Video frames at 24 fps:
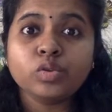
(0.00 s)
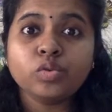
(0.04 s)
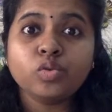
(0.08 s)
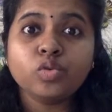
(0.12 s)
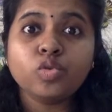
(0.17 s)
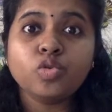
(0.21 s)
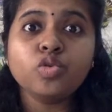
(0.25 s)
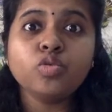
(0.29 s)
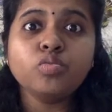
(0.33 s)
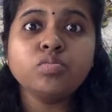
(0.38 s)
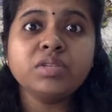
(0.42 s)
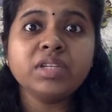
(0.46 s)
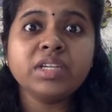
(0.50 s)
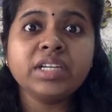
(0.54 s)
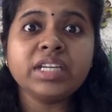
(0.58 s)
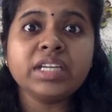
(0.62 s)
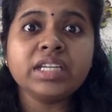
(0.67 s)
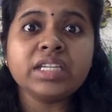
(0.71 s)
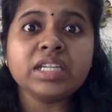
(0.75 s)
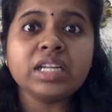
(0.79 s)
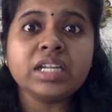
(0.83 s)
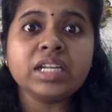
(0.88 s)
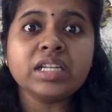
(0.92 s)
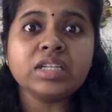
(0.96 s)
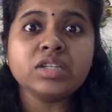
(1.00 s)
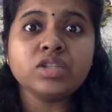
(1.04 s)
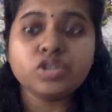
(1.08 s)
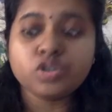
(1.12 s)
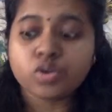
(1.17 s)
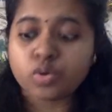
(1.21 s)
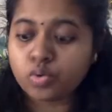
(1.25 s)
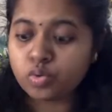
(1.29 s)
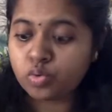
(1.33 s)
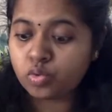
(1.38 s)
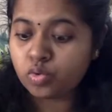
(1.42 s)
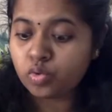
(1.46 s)
Whom did he tell it
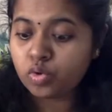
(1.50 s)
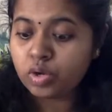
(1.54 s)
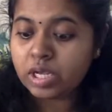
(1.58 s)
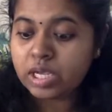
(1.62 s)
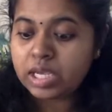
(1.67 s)
to?